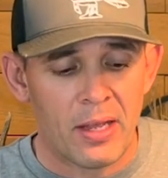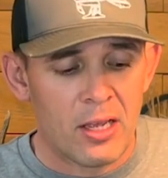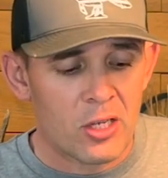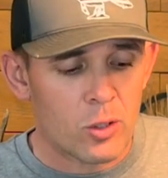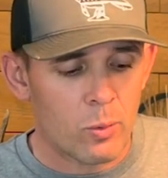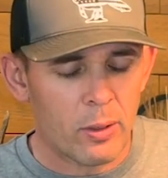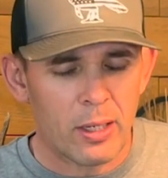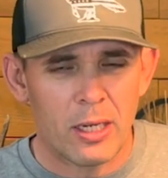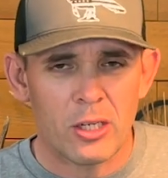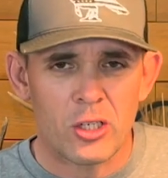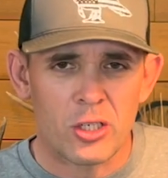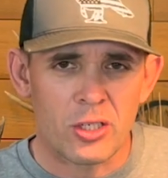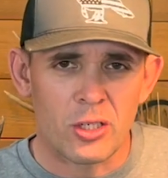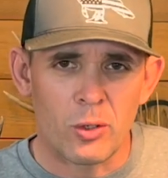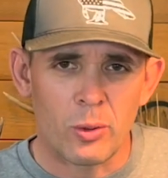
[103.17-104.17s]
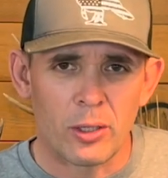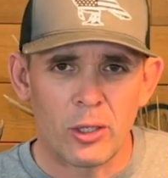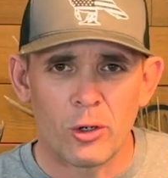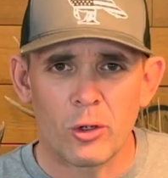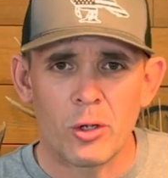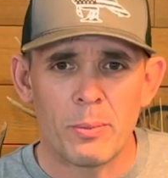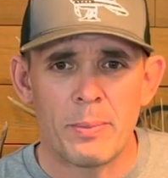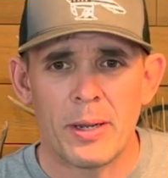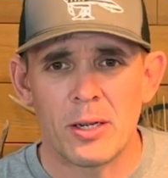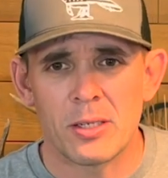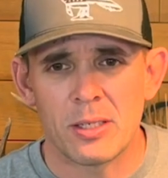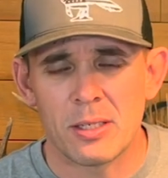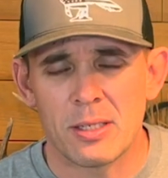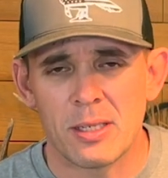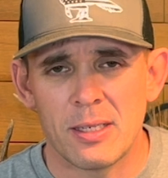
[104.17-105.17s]
So we're going to just do a little
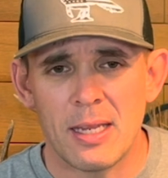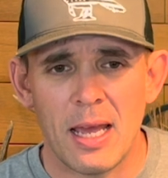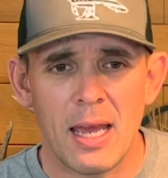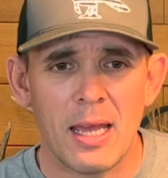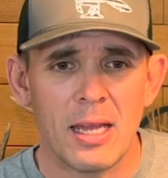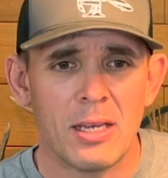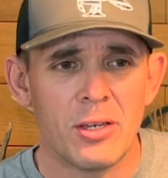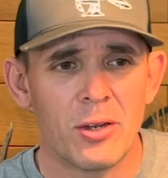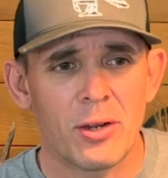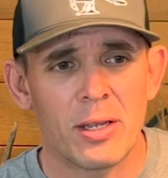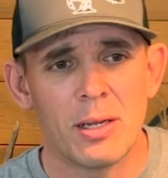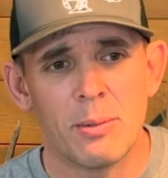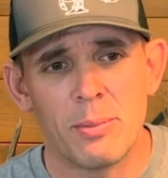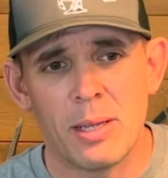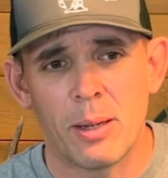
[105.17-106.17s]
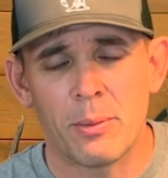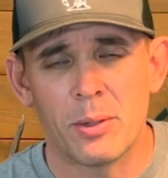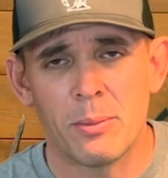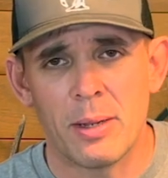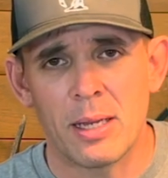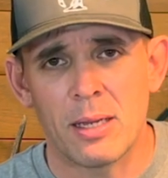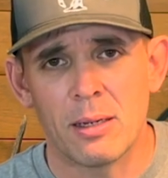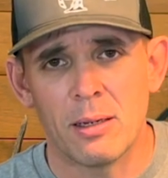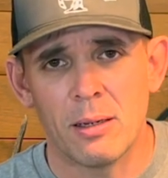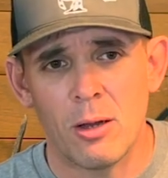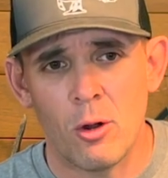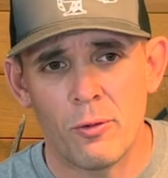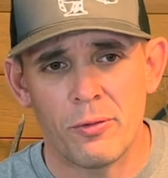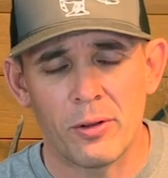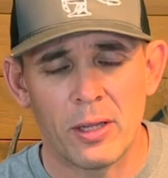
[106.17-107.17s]
comparisons today, and you're going to be able to make
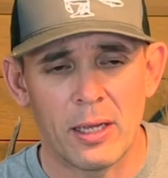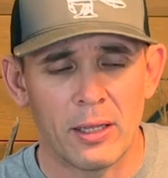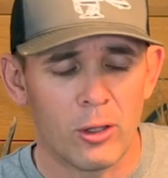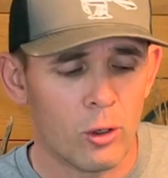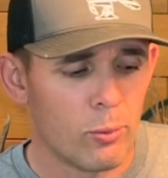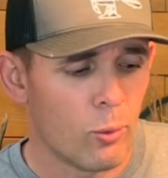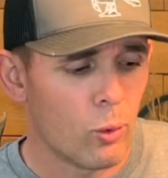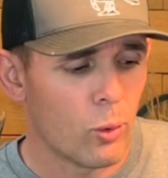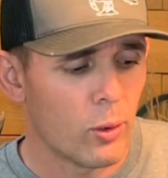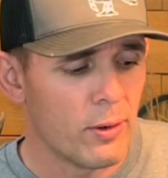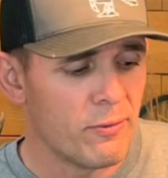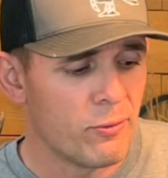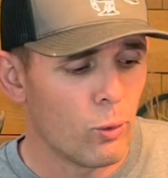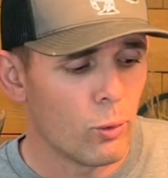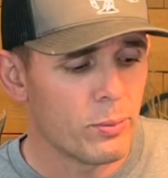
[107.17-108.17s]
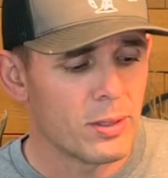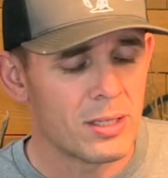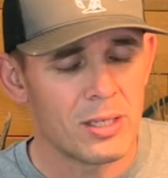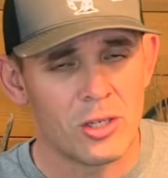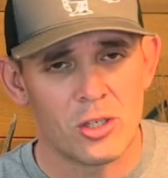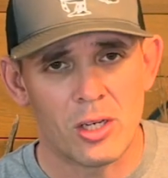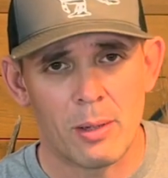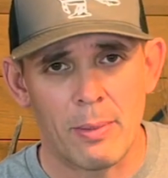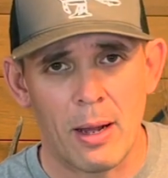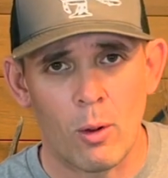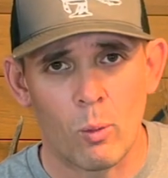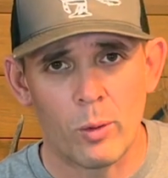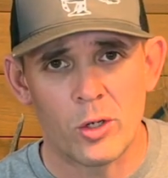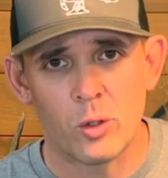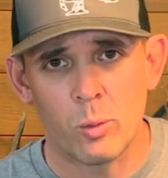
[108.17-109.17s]
hopefully a little more informed decision
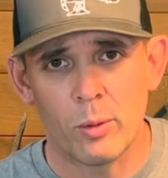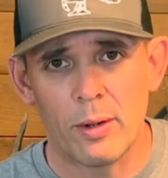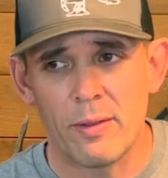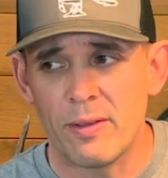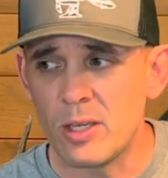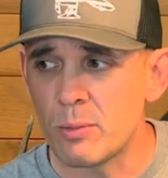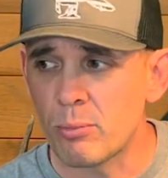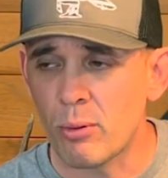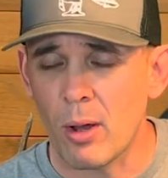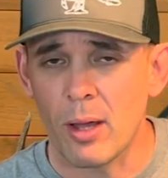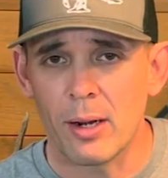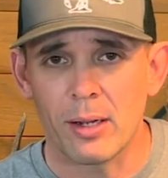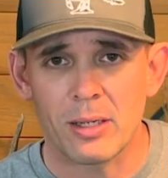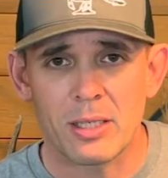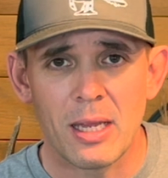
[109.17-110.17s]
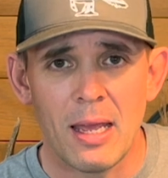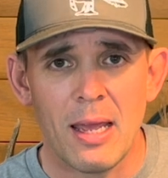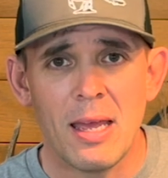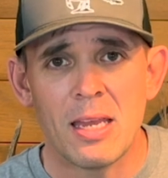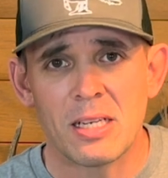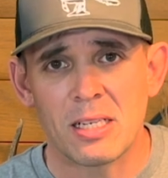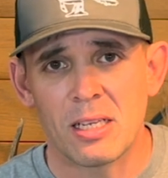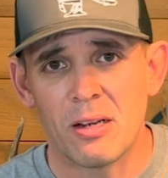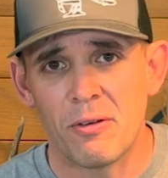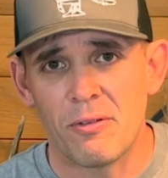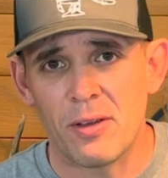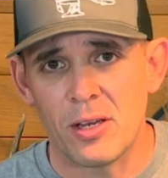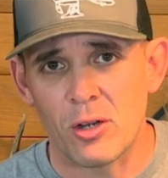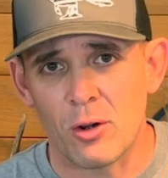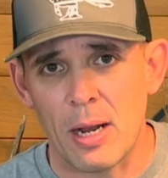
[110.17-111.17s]
about which one of these products is going to
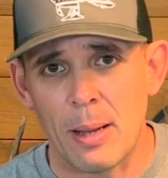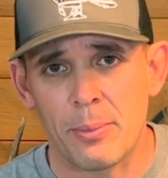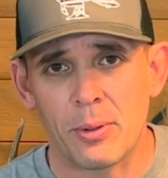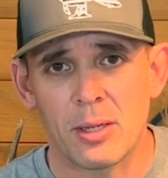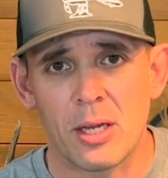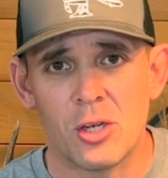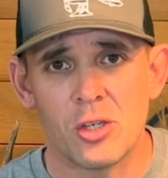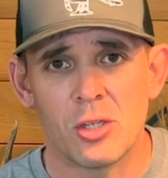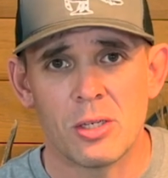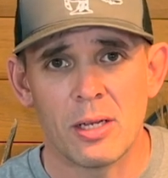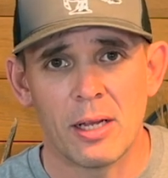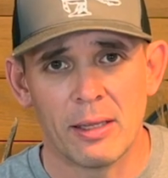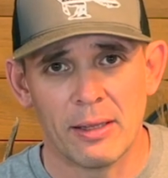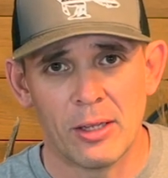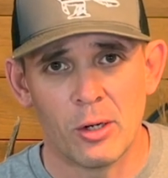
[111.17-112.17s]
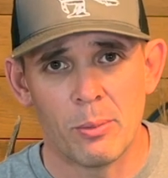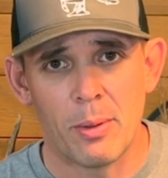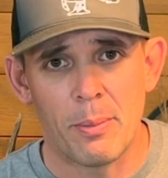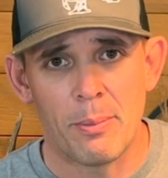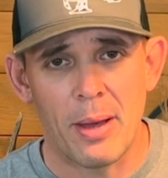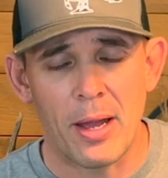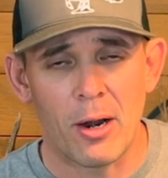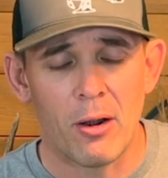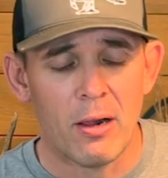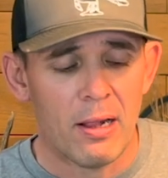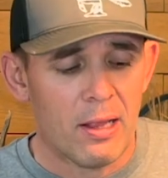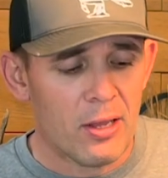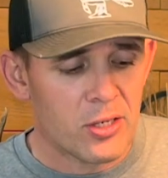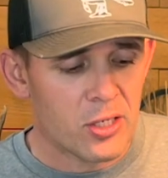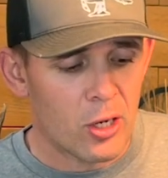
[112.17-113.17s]
fit your application a little bit better.
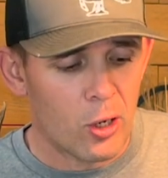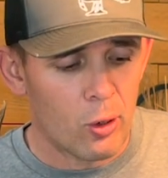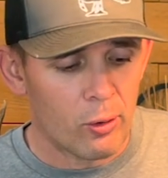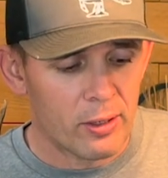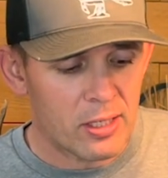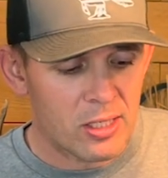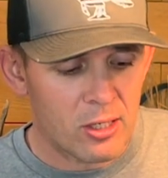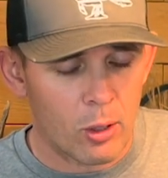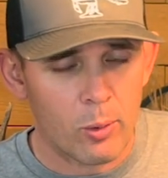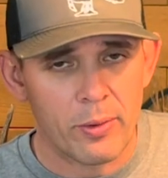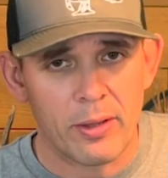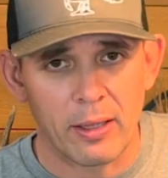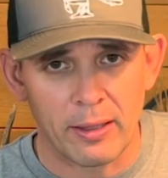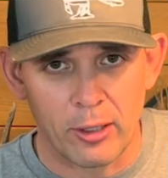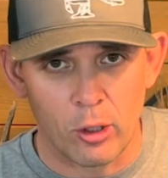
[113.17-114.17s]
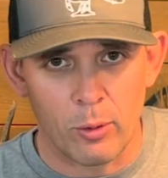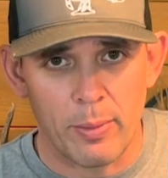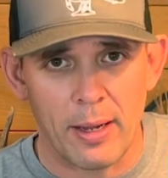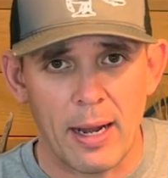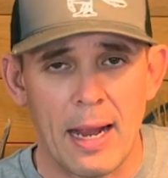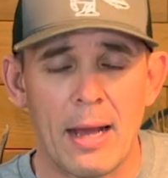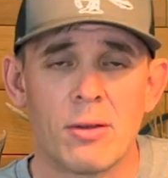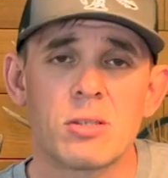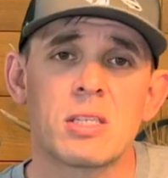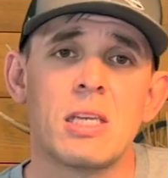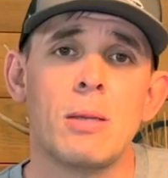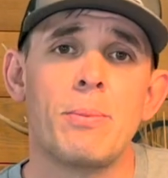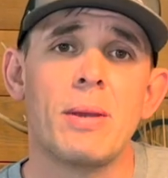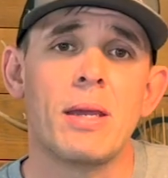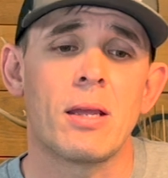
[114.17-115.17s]
So let's start with a little bit of
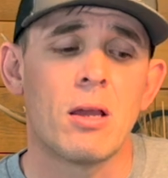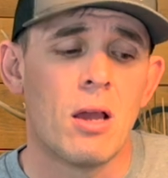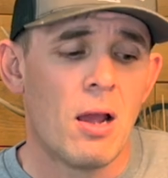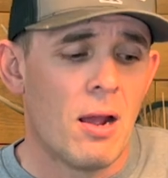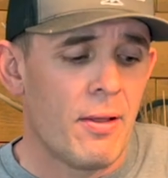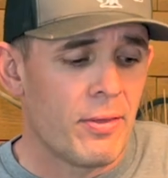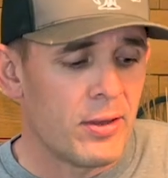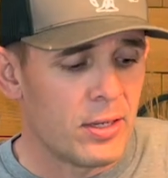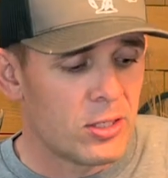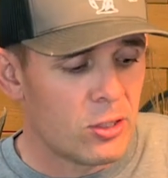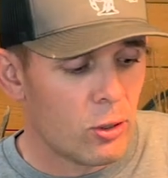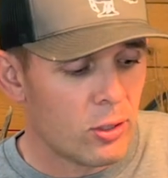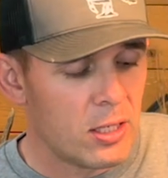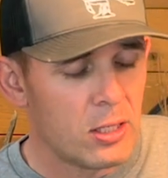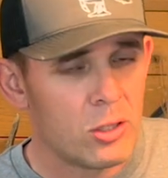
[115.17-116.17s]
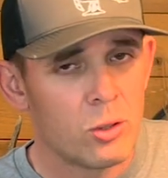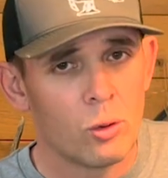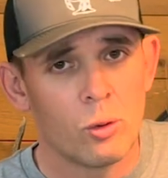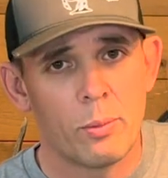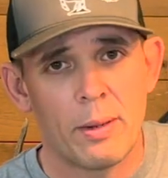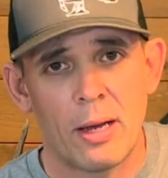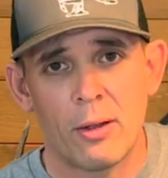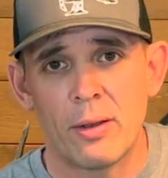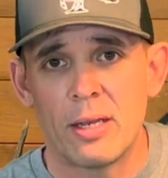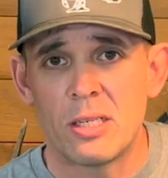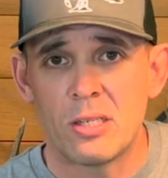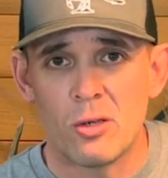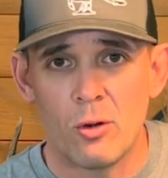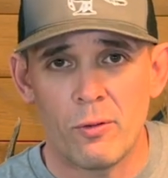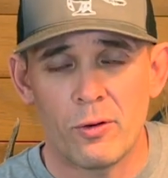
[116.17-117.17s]
housekeeping. The turkey tool belt,
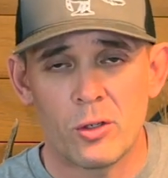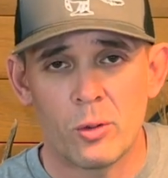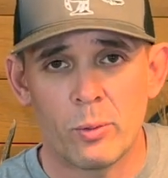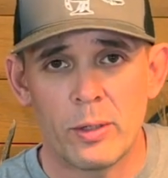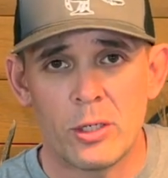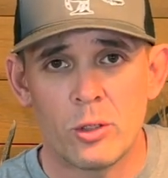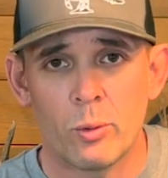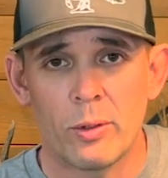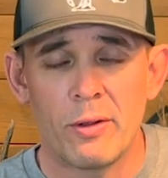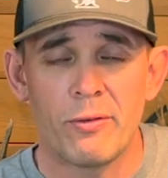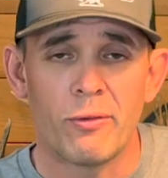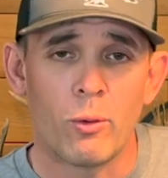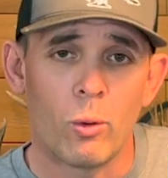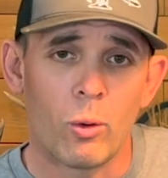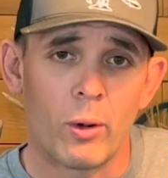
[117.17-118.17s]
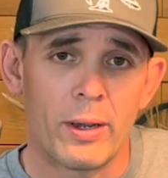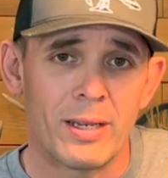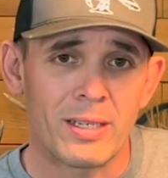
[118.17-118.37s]
it's new for 2024.